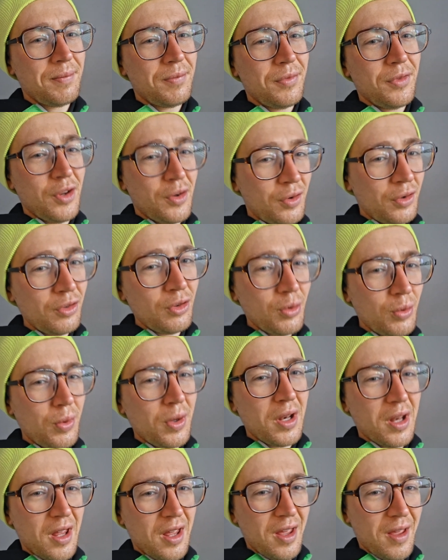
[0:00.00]
You're onto a
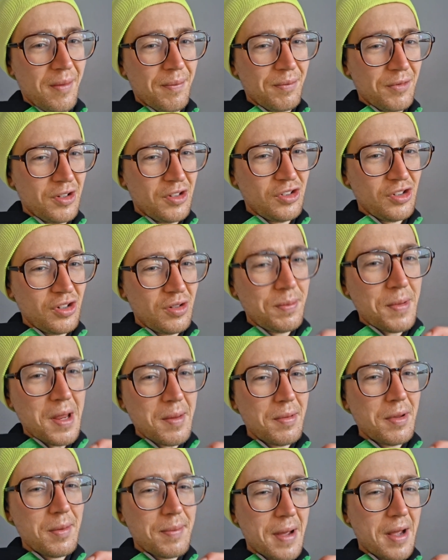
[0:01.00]
winner here. It's just
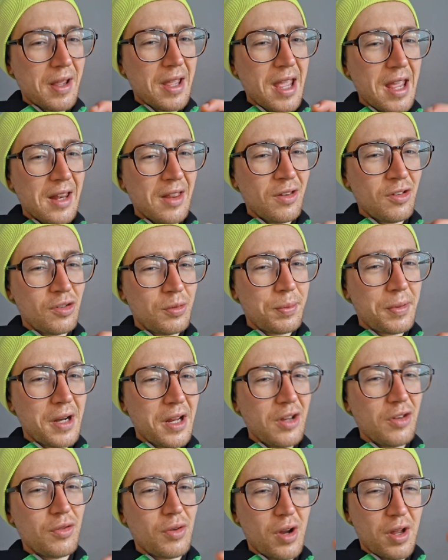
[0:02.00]
maybe about getting the
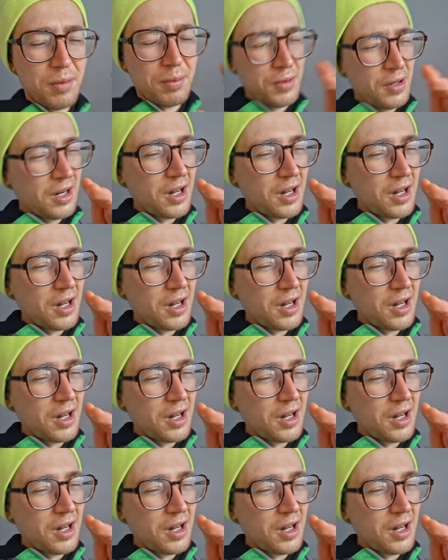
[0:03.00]
sprays right.